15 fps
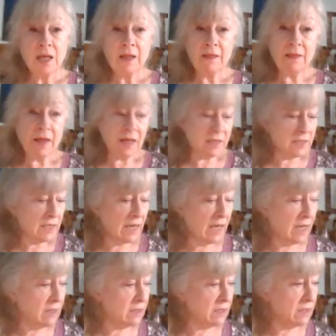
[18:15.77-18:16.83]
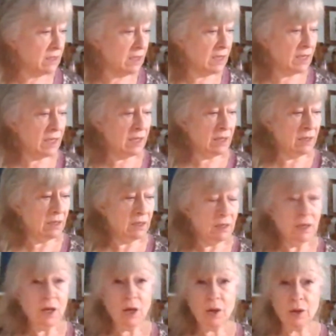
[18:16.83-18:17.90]
that and the
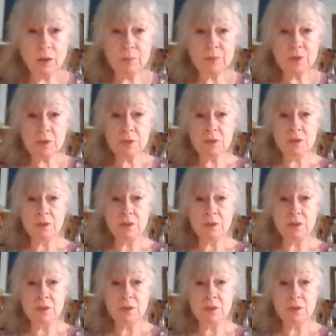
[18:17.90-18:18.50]
herbs